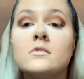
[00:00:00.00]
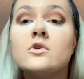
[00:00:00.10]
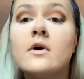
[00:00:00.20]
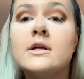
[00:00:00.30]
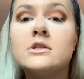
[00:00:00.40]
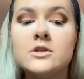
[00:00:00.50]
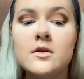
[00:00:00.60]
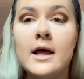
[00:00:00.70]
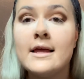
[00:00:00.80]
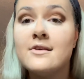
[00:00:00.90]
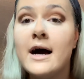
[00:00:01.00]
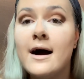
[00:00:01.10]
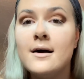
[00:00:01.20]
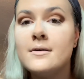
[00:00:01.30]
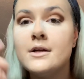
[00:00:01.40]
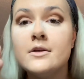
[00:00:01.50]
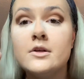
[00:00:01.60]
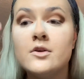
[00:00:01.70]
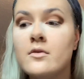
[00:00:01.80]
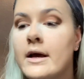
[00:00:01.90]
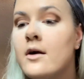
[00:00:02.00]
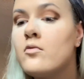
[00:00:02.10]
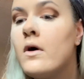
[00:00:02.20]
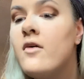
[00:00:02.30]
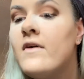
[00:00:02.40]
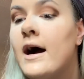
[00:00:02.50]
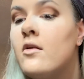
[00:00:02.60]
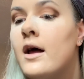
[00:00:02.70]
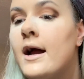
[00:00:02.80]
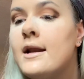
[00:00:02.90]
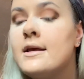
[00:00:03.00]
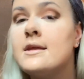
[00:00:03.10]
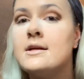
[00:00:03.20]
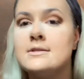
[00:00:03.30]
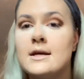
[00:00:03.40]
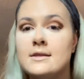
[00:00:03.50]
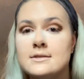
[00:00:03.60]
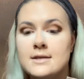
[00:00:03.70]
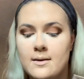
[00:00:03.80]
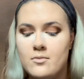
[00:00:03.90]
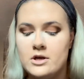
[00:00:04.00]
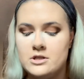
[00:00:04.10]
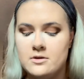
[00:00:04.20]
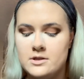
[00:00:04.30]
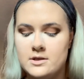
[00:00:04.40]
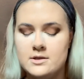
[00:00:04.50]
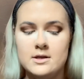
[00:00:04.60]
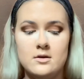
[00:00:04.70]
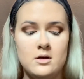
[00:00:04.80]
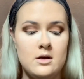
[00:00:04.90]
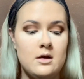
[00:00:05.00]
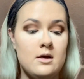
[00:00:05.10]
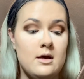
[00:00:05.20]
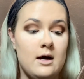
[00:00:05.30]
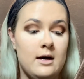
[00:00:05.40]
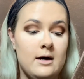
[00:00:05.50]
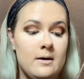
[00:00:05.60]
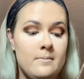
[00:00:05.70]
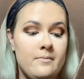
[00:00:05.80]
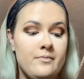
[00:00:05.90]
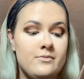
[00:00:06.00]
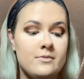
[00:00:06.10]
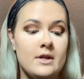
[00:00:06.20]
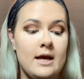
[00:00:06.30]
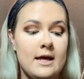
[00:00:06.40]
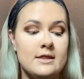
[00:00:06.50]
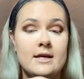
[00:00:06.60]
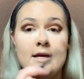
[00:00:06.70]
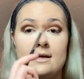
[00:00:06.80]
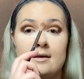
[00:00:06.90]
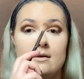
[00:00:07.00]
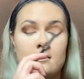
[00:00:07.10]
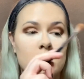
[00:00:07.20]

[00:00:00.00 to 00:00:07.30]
So I just do like that and do like a rough outline, and then I take the same brush I was using and the